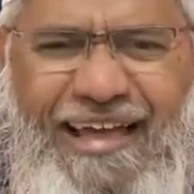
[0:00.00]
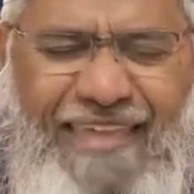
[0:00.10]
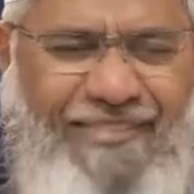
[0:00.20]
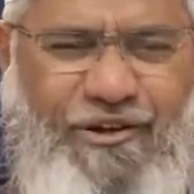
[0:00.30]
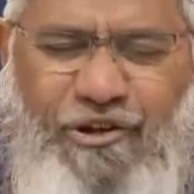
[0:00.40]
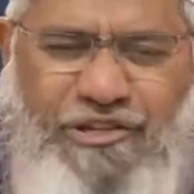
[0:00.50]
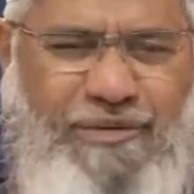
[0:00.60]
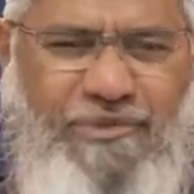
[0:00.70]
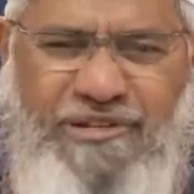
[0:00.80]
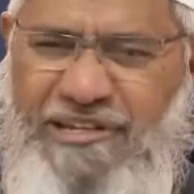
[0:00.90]
And the
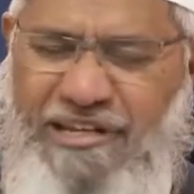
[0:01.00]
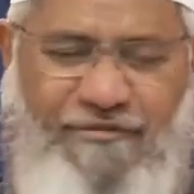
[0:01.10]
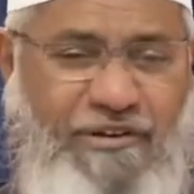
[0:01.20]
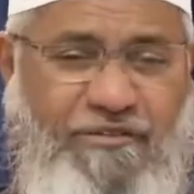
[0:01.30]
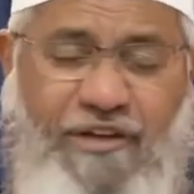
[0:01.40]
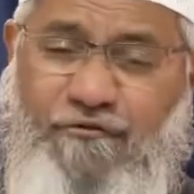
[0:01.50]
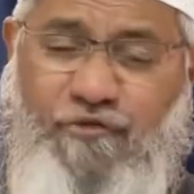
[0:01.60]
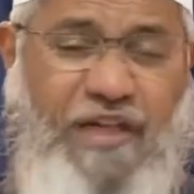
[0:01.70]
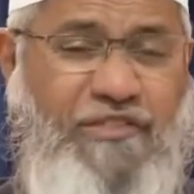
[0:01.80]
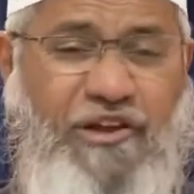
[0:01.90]
Christian missionary will, you have
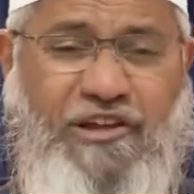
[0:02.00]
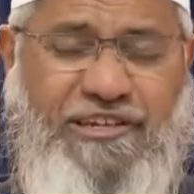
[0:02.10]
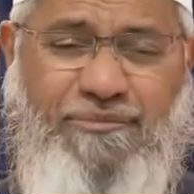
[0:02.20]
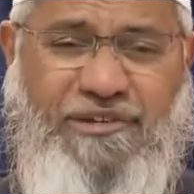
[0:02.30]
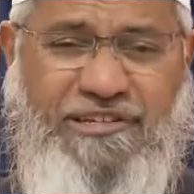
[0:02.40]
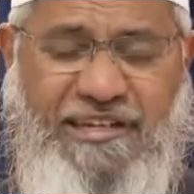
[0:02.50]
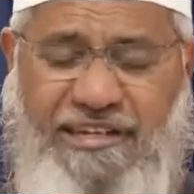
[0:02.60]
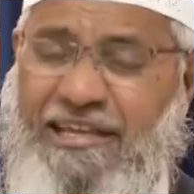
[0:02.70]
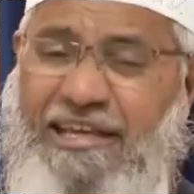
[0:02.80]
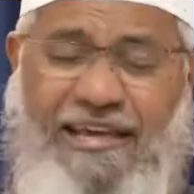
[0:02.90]
to ask the Christian
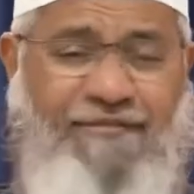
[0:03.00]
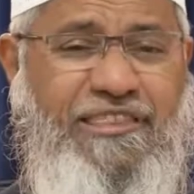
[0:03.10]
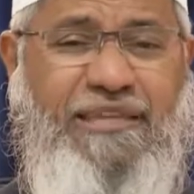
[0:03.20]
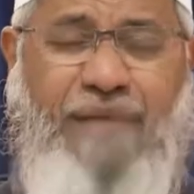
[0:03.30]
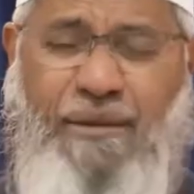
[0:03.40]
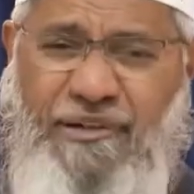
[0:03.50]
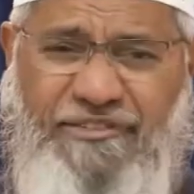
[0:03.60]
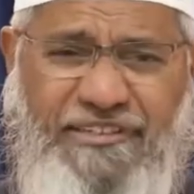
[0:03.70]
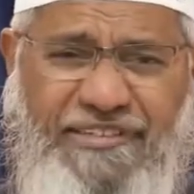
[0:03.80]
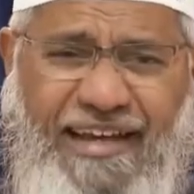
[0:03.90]
missionary, even the Bible
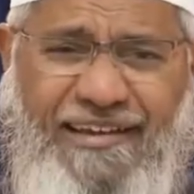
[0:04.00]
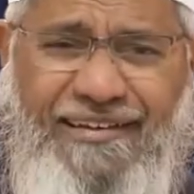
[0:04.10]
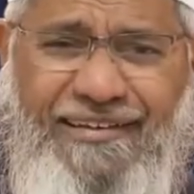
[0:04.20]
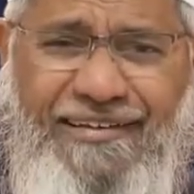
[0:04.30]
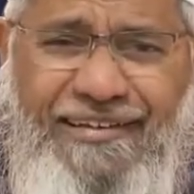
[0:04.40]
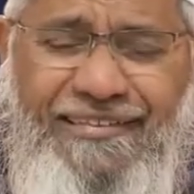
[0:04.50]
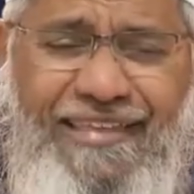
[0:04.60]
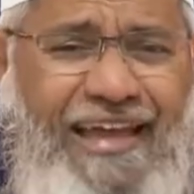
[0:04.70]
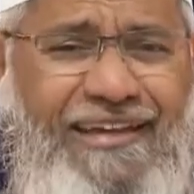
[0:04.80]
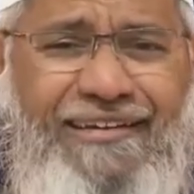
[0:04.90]
says
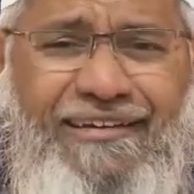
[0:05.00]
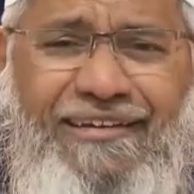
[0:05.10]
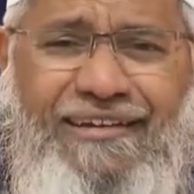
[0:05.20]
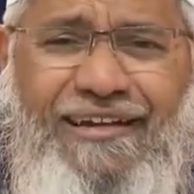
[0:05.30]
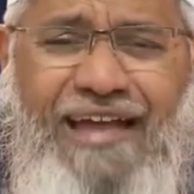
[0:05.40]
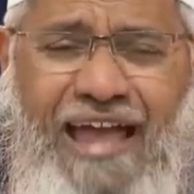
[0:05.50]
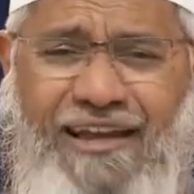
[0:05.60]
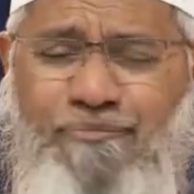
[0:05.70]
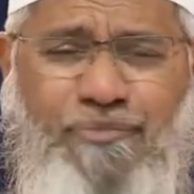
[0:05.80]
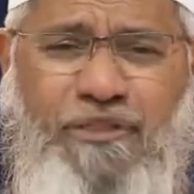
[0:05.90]
that
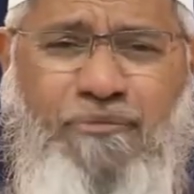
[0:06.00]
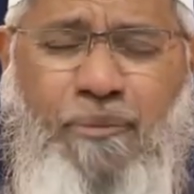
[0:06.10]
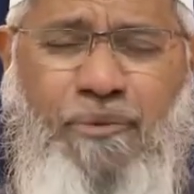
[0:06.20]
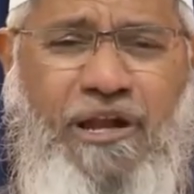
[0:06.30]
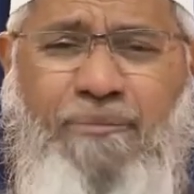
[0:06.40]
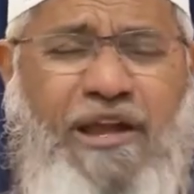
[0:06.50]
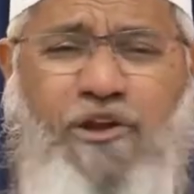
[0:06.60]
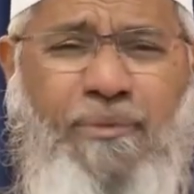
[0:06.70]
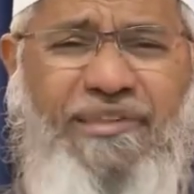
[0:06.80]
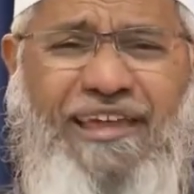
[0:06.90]
Adam, peace be upon him, had
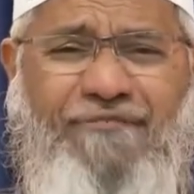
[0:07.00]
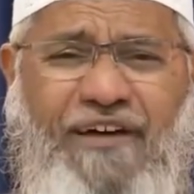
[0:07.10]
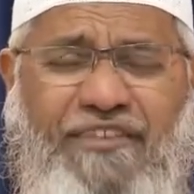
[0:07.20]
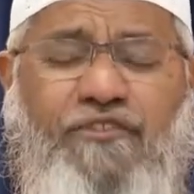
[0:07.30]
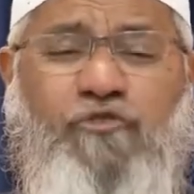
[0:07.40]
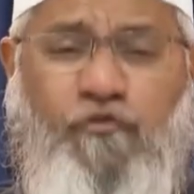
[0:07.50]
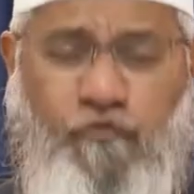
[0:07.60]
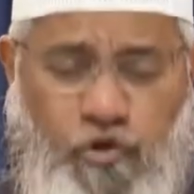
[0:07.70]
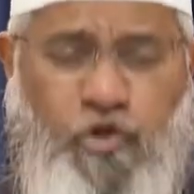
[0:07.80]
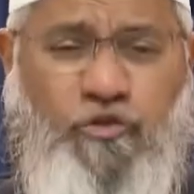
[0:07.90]
no mother and father. So
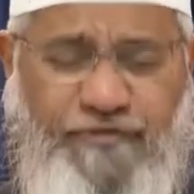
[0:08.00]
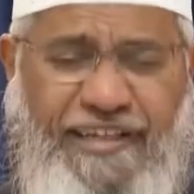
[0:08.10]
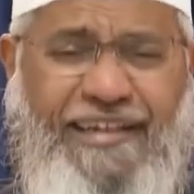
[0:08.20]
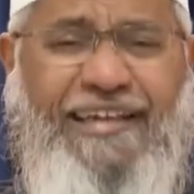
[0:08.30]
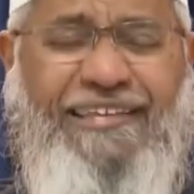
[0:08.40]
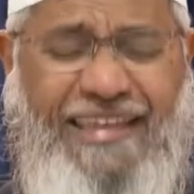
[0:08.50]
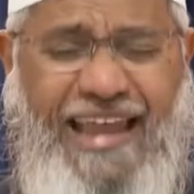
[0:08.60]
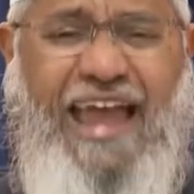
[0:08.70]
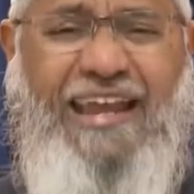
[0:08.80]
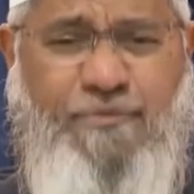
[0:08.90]
would you say that
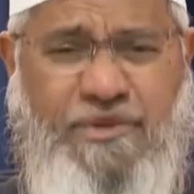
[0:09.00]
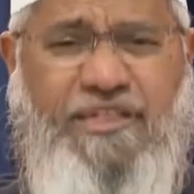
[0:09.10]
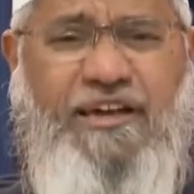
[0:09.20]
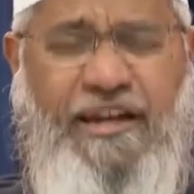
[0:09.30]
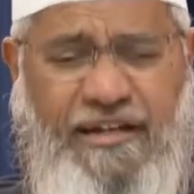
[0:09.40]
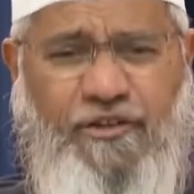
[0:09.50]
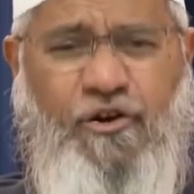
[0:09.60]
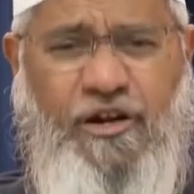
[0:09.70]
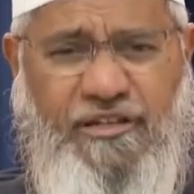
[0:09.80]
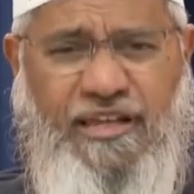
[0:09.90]
Adam is a greater
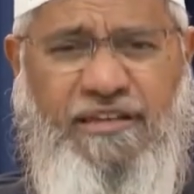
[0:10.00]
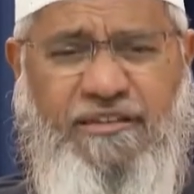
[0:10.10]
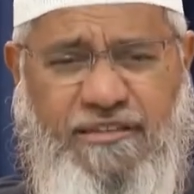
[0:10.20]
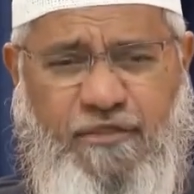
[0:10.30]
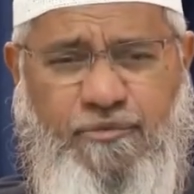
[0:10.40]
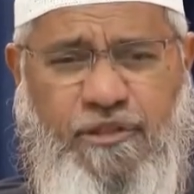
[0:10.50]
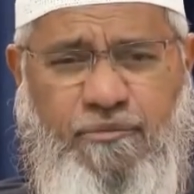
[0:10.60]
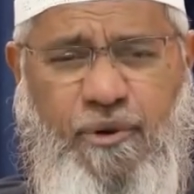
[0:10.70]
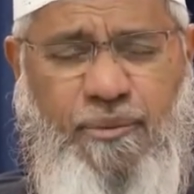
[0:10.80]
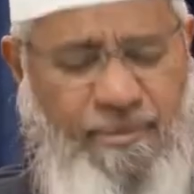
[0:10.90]
God than Jesus, peace
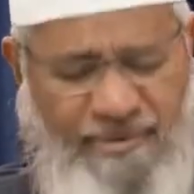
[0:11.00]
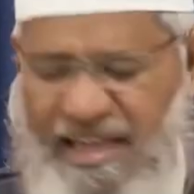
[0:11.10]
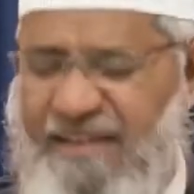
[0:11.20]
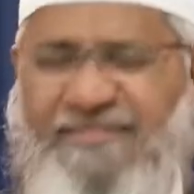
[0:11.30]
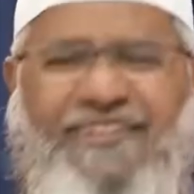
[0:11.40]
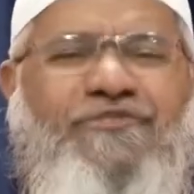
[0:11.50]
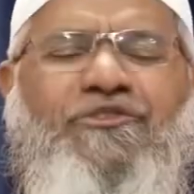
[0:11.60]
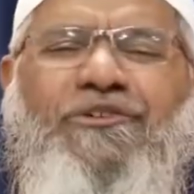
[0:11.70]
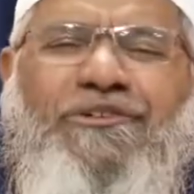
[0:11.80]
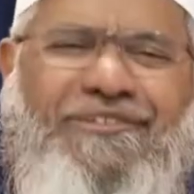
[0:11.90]
be upon him? And the answer is
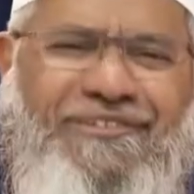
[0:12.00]
no.